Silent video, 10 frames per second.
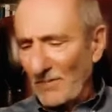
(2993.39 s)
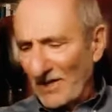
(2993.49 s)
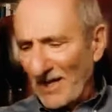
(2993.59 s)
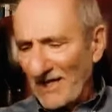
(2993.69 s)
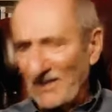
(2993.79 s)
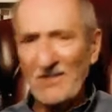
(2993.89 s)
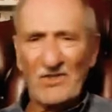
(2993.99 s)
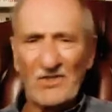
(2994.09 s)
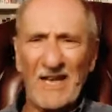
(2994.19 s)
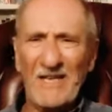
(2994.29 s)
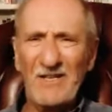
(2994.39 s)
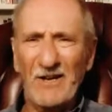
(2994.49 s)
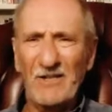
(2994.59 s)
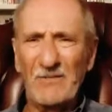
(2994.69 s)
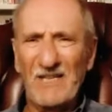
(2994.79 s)
But I did say, you
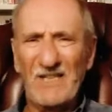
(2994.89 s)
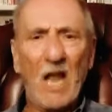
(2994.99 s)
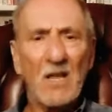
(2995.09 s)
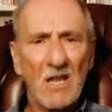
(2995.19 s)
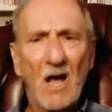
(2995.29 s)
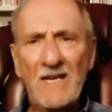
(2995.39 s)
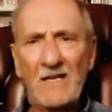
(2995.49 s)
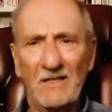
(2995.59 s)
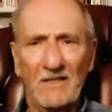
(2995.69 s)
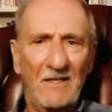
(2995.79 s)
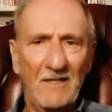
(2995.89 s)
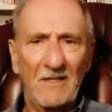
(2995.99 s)
know, it's unlikely.